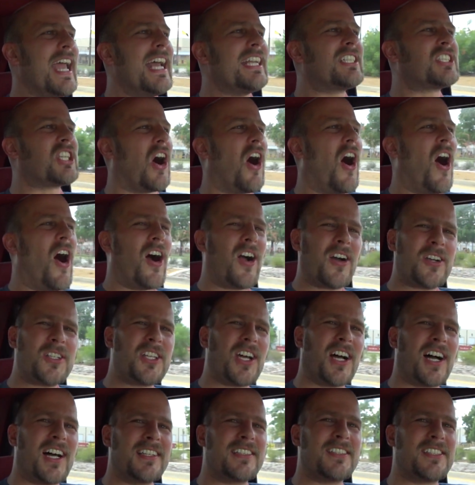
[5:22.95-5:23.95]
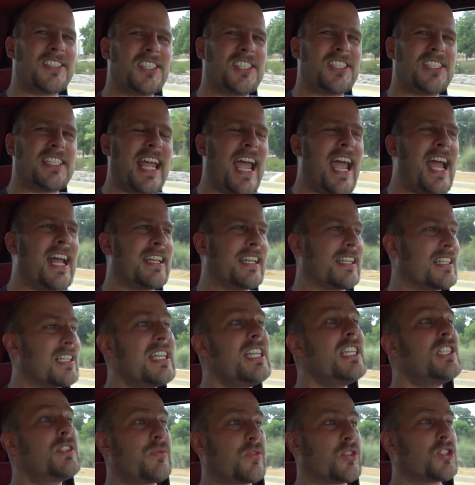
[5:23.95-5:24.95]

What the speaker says: it's hard to understand, at least